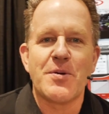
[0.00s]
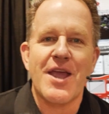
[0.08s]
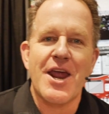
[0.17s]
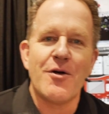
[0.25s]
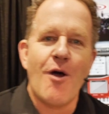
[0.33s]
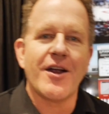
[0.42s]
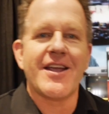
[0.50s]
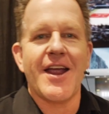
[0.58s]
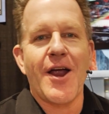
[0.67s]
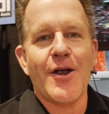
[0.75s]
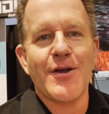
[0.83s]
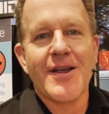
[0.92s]
Piano Arc
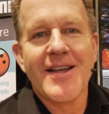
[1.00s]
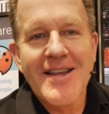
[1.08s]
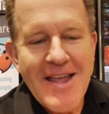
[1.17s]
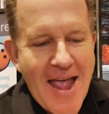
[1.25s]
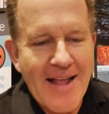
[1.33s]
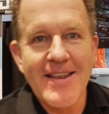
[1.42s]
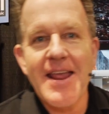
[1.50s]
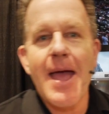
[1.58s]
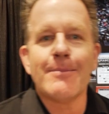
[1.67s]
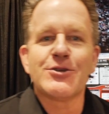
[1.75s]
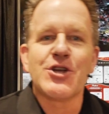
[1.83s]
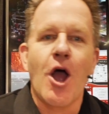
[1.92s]
here. At the
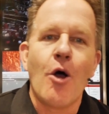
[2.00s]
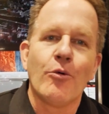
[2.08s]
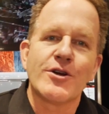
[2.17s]
NAMM Show,